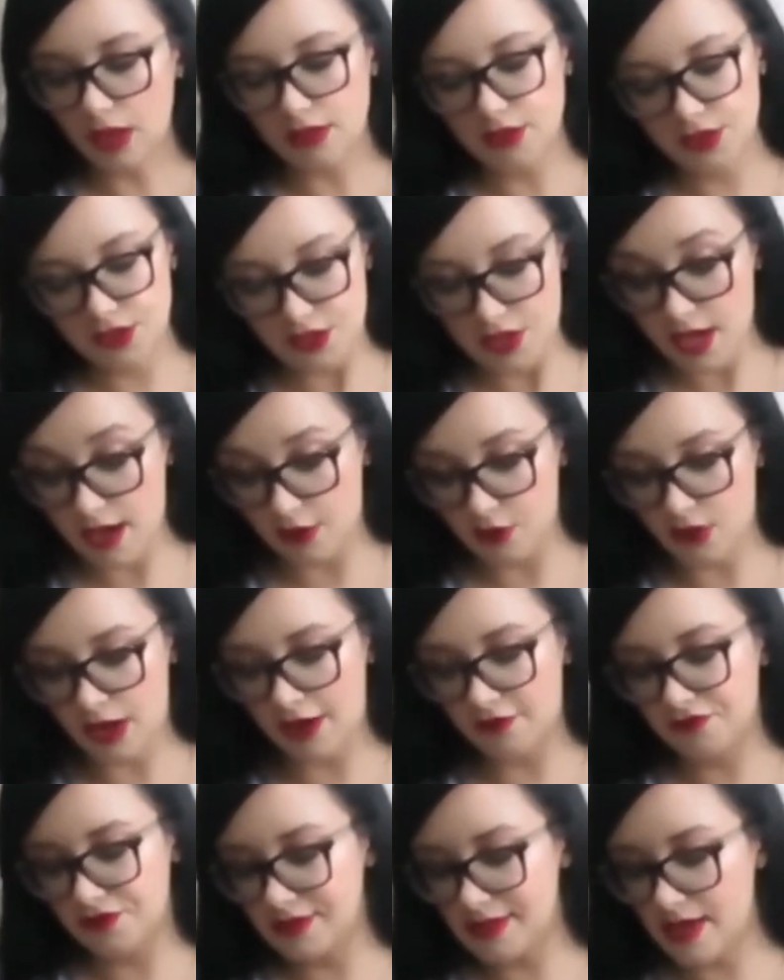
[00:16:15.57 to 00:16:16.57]
So yeah, you'll
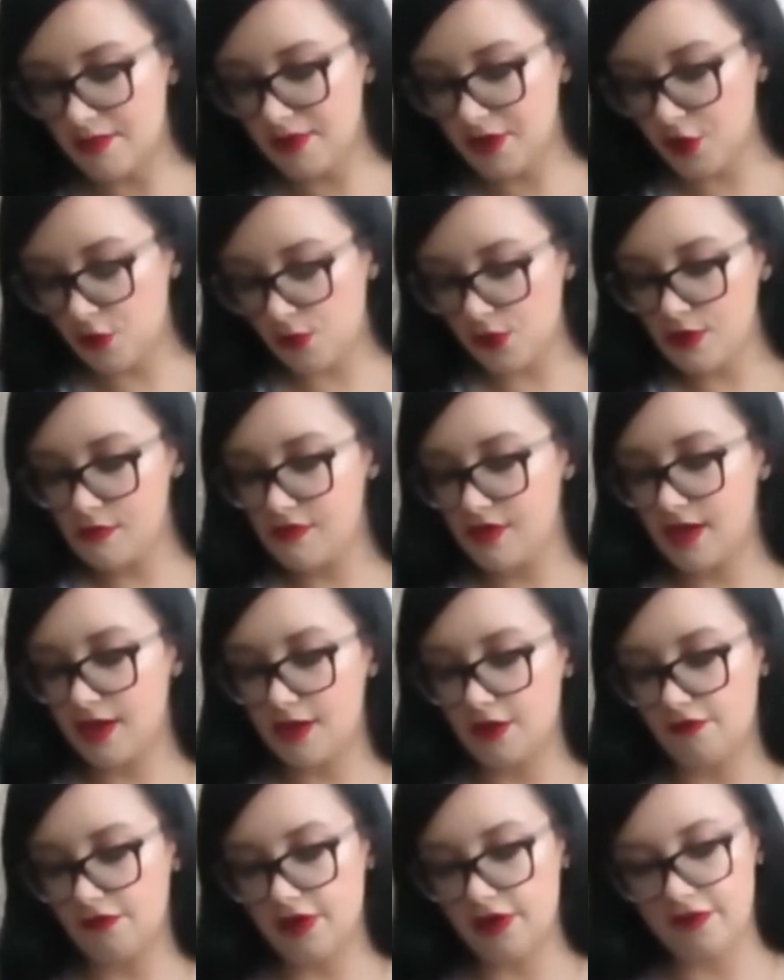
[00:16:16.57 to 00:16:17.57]
have to let me know what you
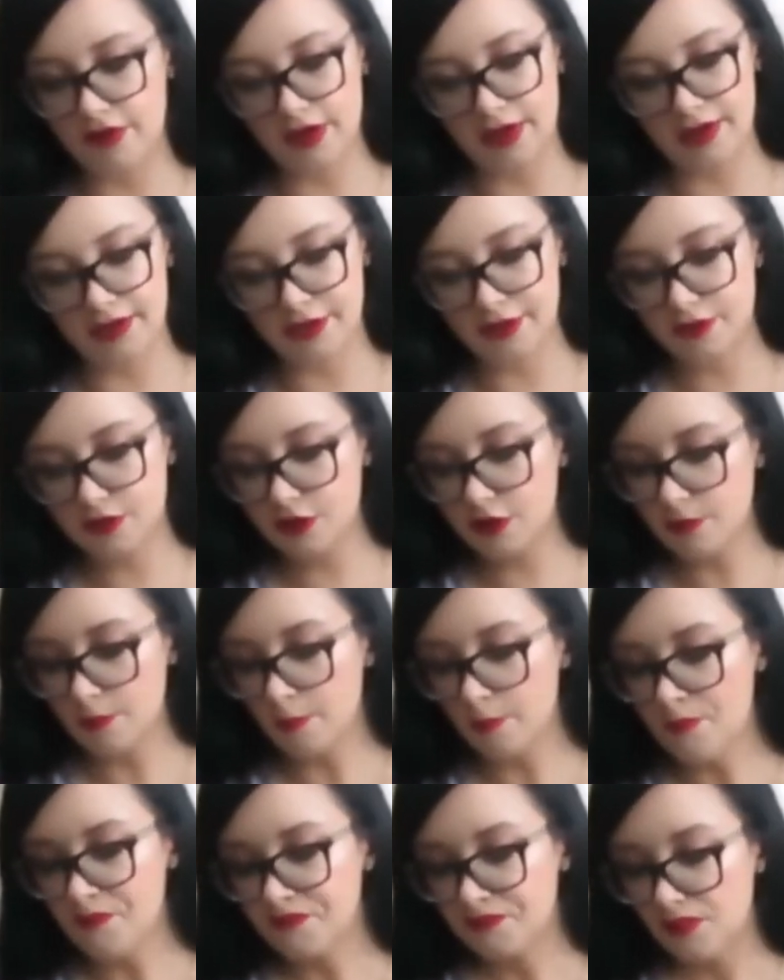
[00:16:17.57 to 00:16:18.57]
think of Love Island.
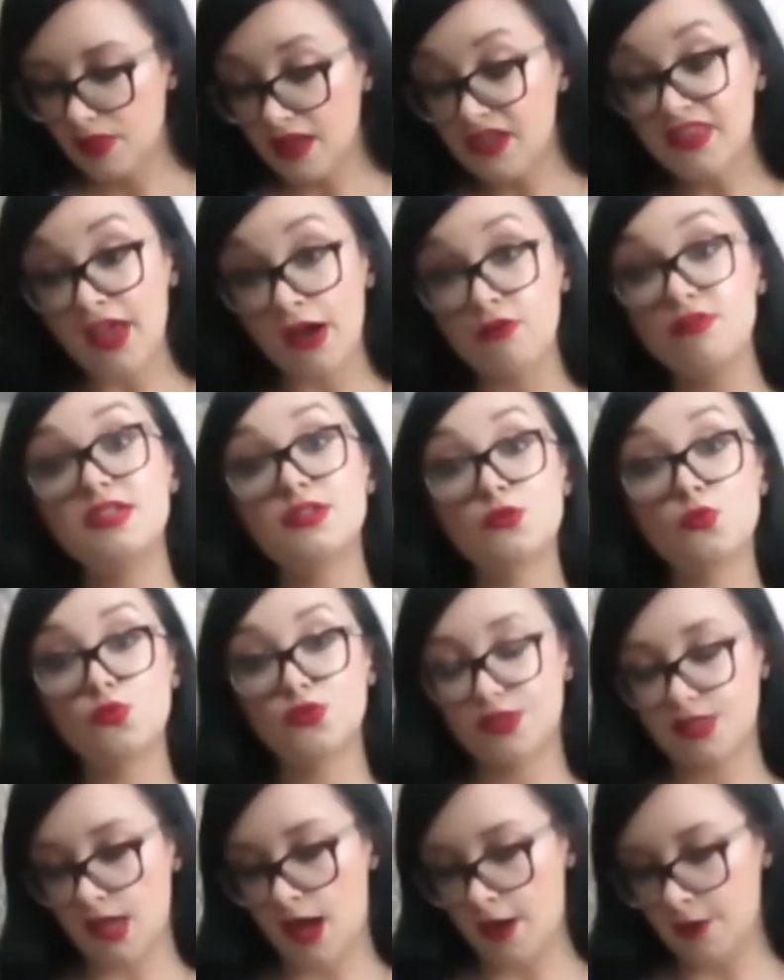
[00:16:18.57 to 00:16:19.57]
There is
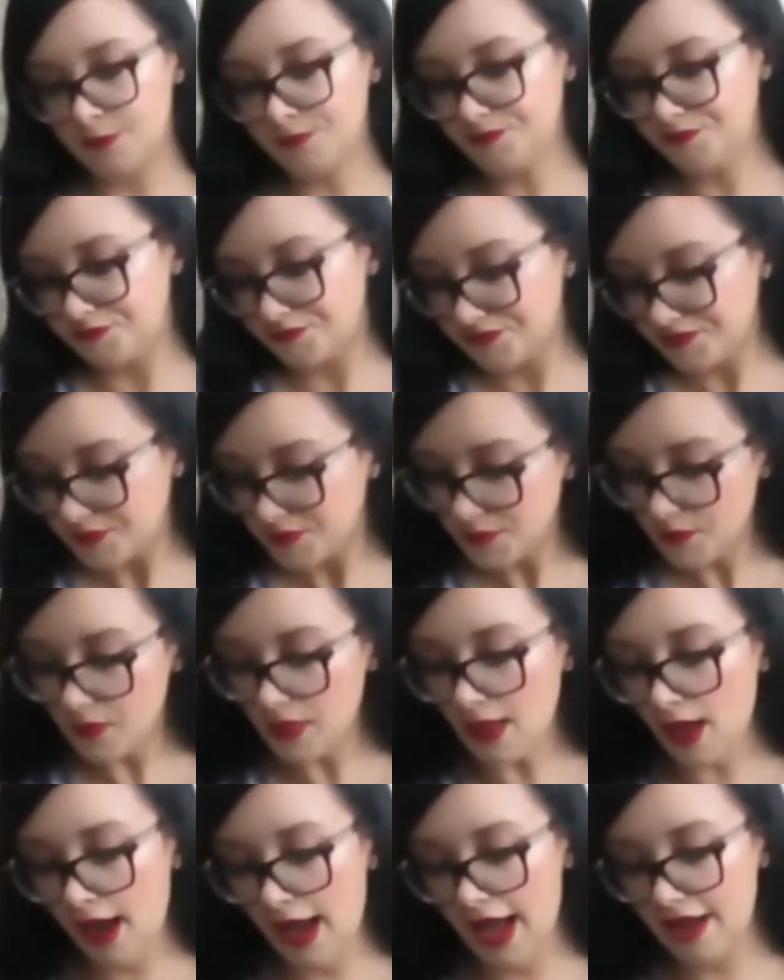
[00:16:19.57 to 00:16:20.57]
also,
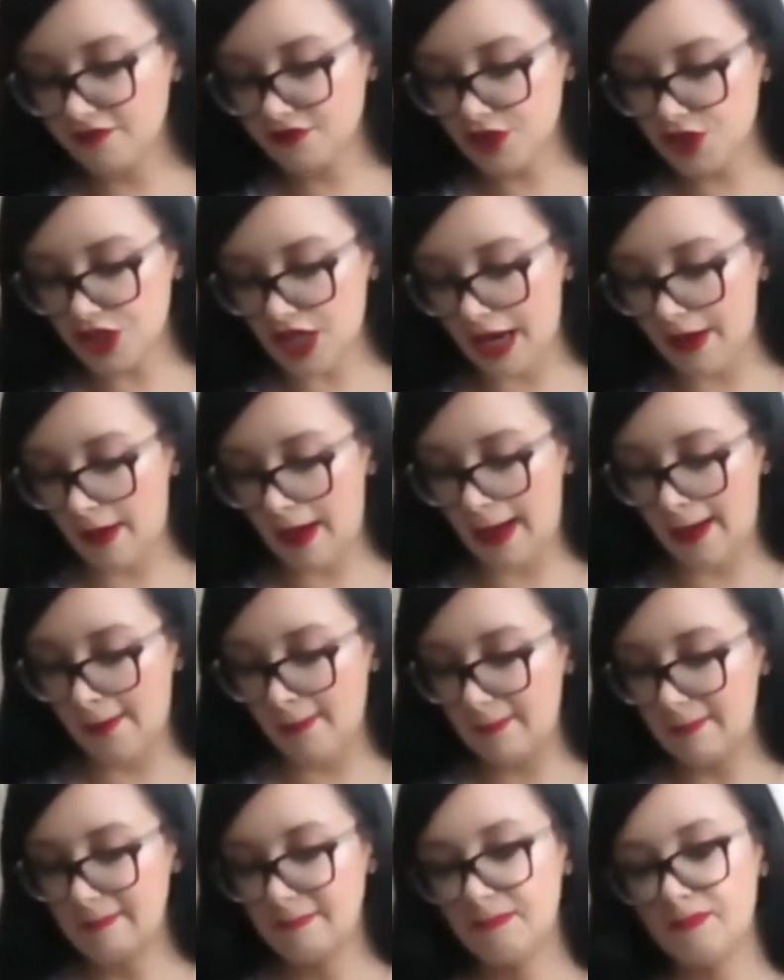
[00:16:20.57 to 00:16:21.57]
I have to shout
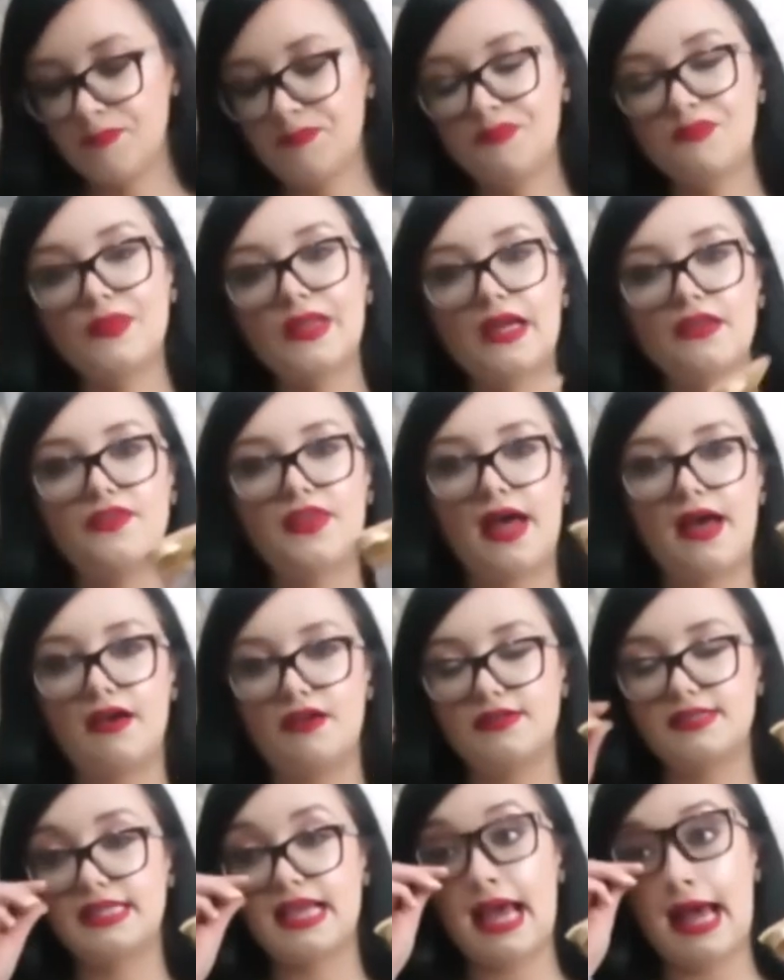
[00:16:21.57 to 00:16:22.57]
out,
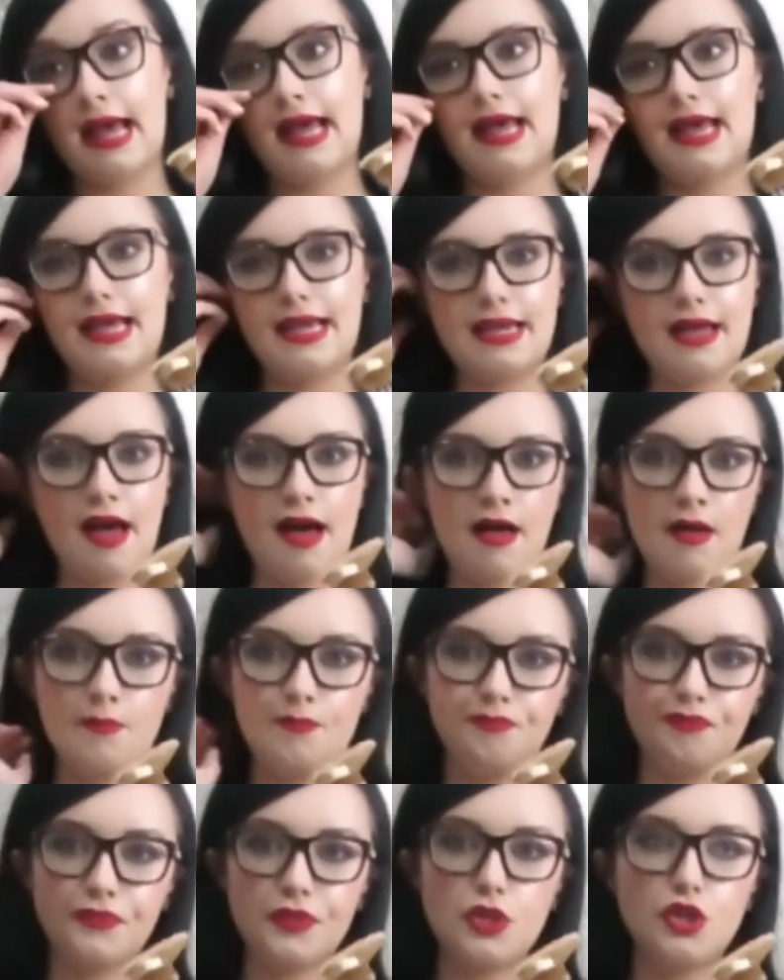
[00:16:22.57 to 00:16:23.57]
there's
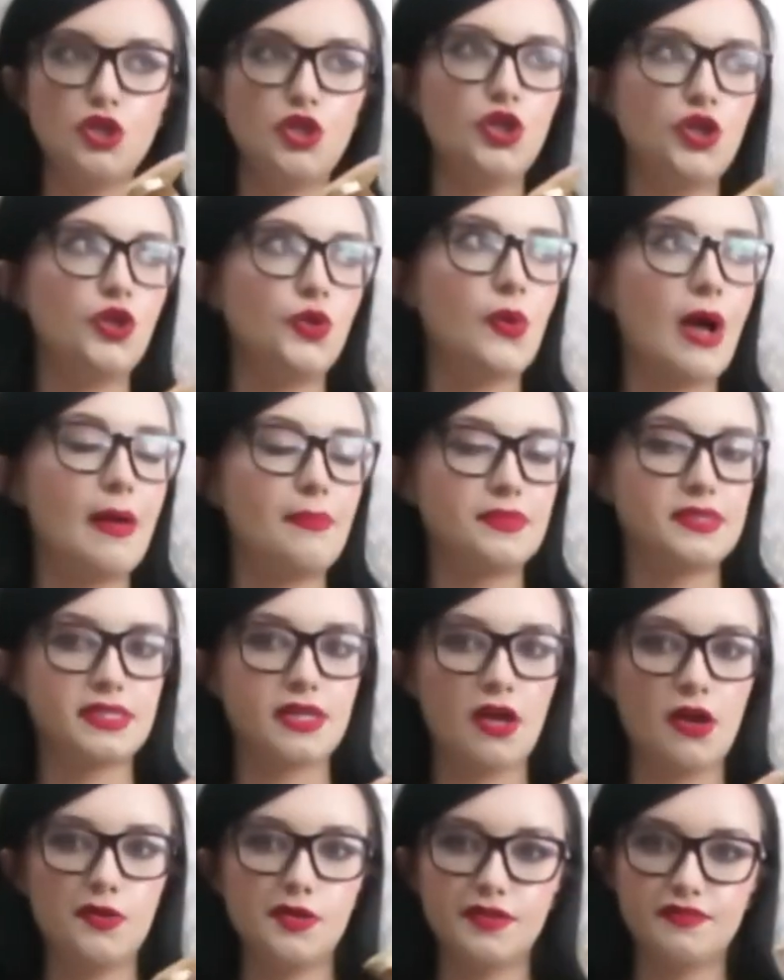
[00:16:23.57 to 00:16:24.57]
a new
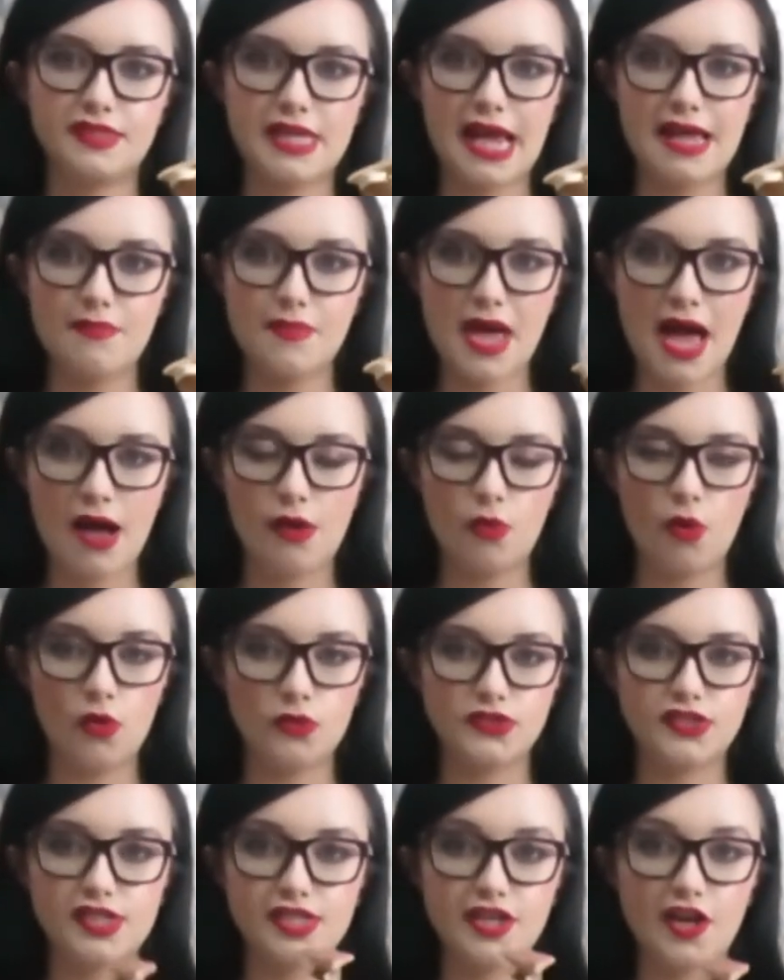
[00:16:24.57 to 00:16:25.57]
episode of Take Me Out
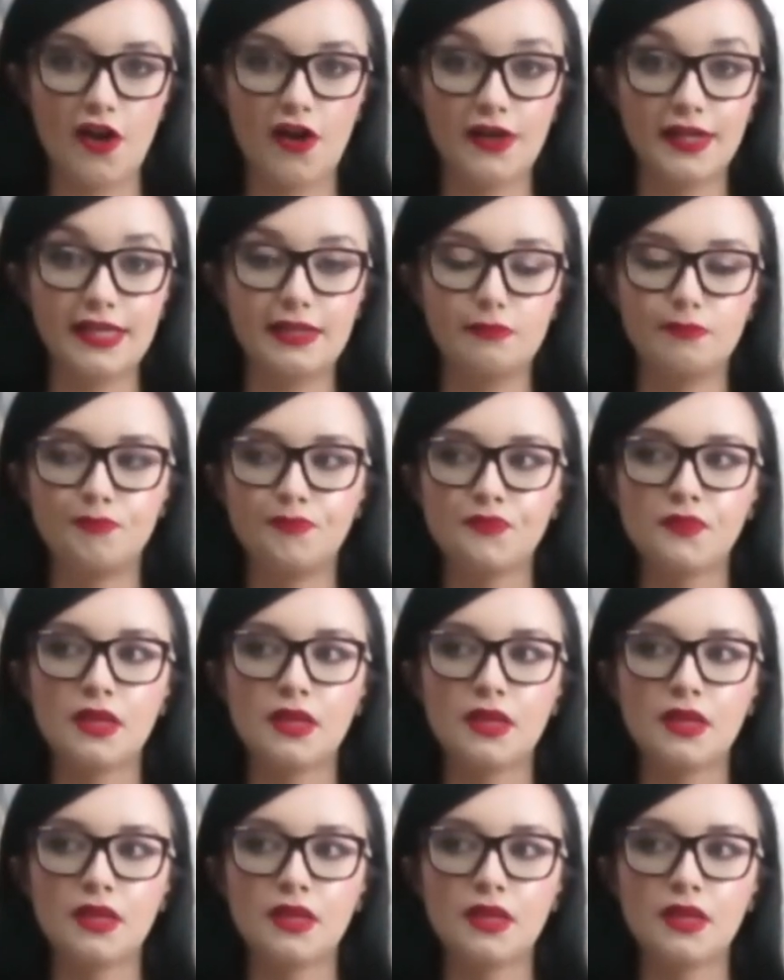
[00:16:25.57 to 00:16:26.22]
on tonight.